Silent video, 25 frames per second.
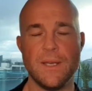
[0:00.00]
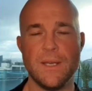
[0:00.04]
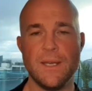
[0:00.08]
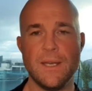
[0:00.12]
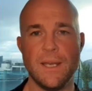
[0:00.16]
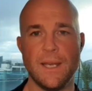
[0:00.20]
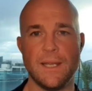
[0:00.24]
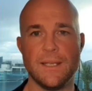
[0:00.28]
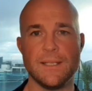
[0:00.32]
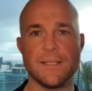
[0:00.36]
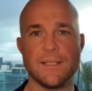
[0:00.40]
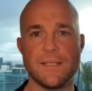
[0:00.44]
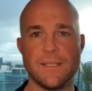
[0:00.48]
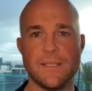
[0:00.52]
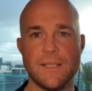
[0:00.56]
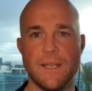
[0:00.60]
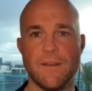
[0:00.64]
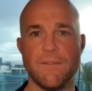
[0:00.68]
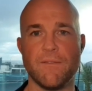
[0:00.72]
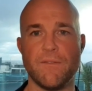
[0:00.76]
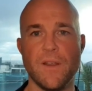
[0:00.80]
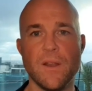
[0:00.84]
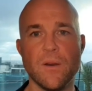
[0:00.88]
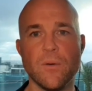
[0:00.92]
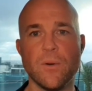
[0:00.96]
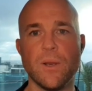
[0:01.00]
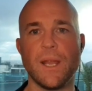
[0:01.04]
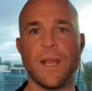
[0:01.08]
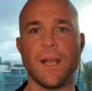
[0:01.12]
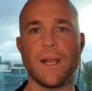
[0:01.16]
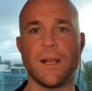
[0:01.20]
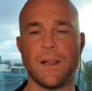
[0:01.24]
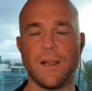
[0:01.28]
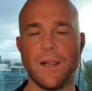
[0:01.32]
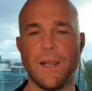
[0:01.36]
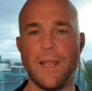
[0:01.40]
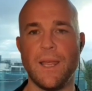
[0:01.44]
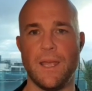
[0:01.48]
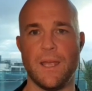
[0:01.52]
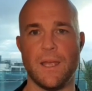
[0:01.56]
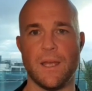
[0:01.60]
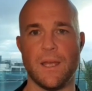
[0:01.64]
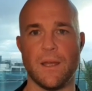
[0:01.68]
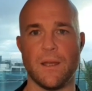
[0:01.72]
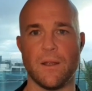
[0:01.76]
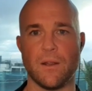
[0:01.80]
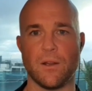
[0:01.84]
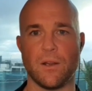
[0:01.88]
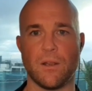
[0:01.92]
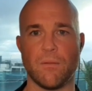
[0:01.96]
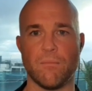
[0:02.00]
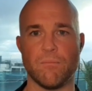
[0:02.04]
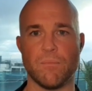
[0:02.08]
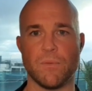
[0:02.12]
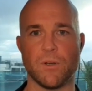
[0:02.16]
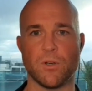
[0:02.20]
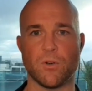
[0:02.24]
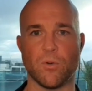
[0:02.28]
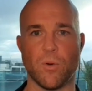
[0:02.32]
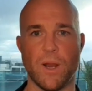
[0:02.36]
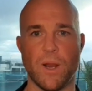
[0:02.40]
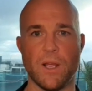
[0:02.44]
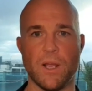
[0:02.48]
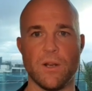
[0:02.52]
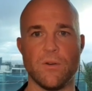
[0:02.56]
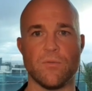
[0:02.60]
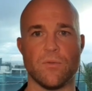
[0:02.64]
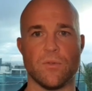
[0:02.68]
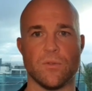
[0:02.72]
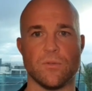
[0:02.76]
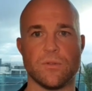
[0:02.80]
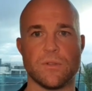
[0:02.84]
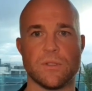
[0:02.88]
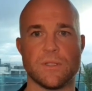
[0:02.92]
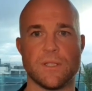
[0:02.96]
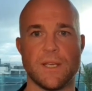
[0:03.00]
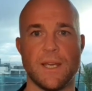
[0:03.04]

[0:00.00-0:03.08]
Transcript: and set very clear ground rules